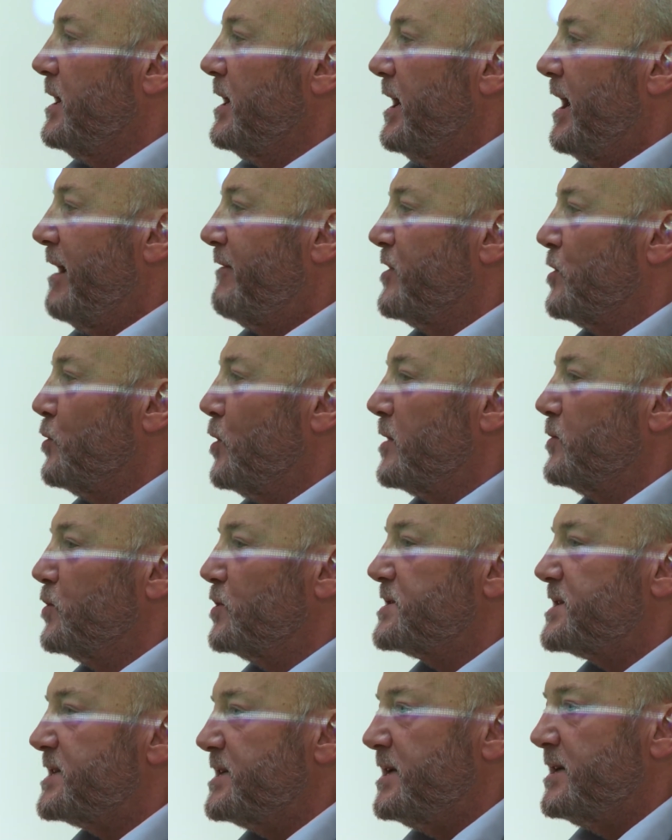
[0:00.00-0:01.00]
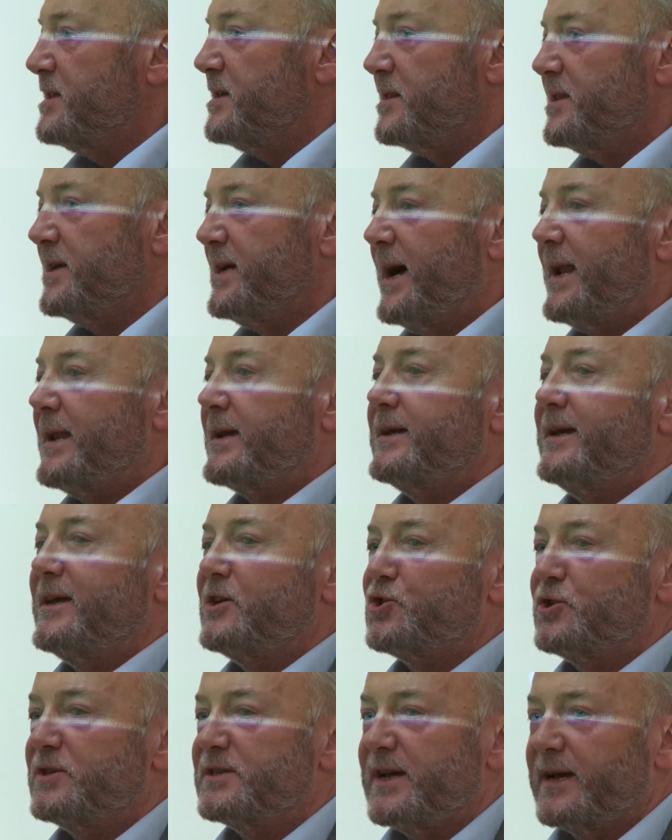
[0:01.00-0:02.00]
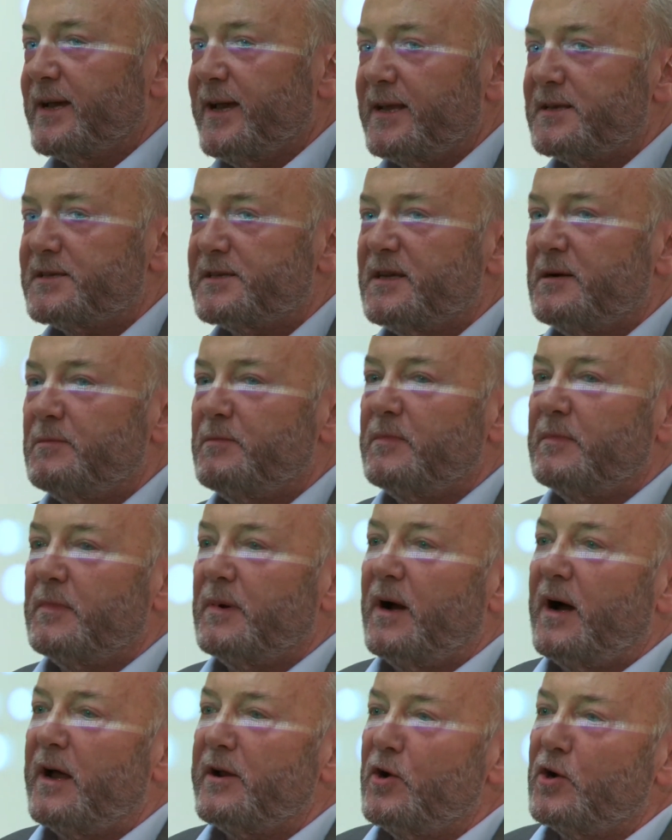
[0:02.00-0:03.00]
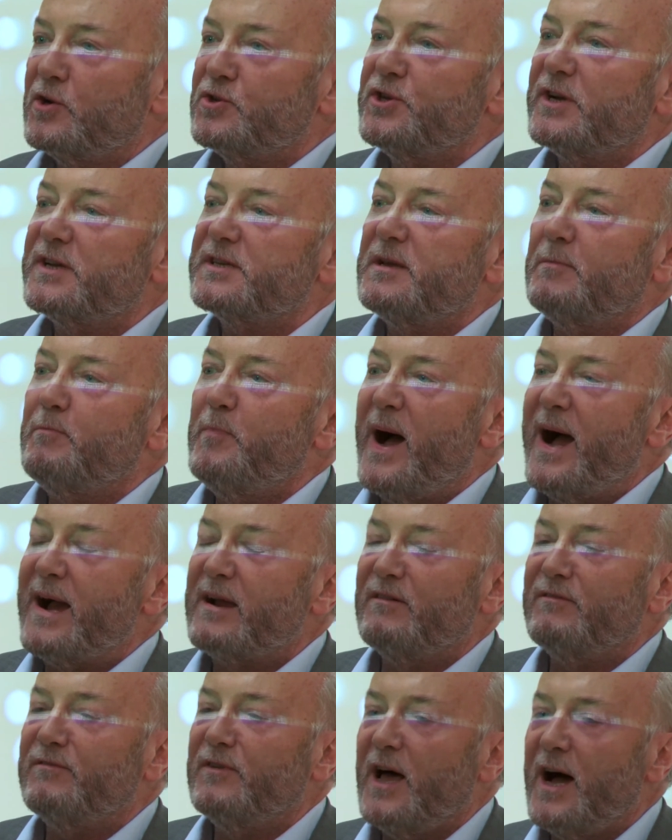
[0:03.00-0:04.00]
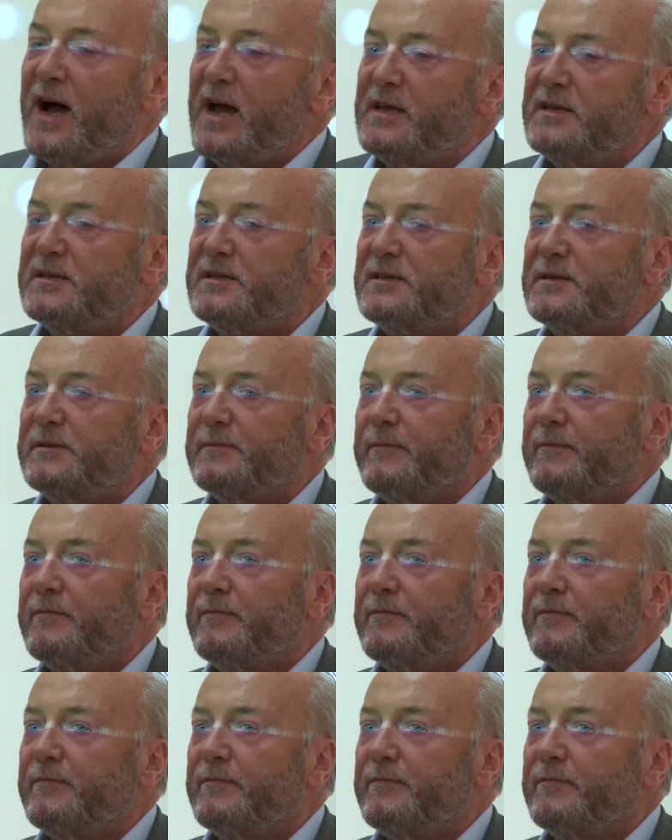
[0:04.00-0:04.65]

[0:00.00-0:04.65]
Everyone will see that the allegations against him are not just a pack of lies,